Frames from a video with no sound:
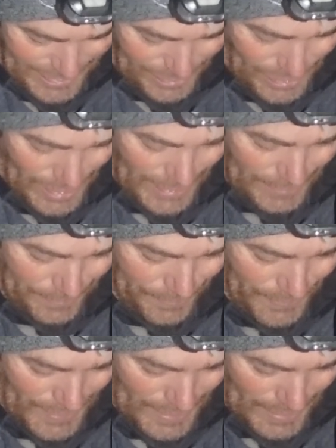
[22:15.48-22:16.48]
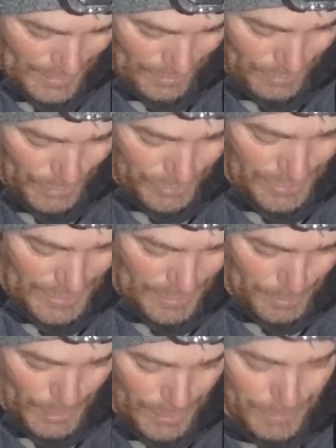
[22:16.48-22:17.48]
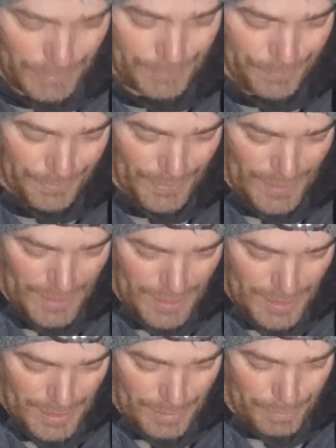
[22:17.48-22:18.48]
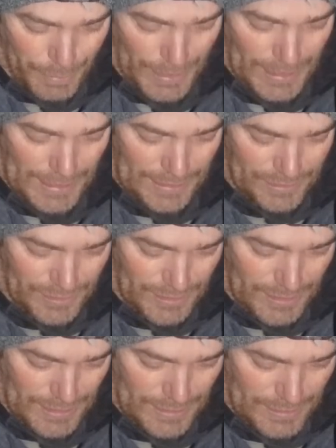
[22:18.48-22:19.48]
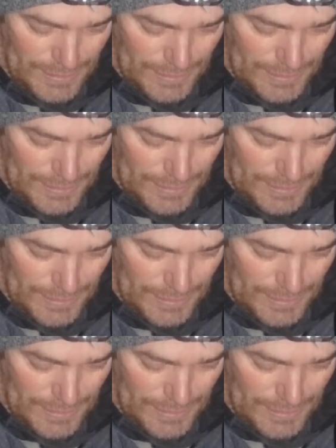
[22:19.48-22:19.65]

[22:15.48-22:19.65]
Right, I've lost the end of my bait elastic again.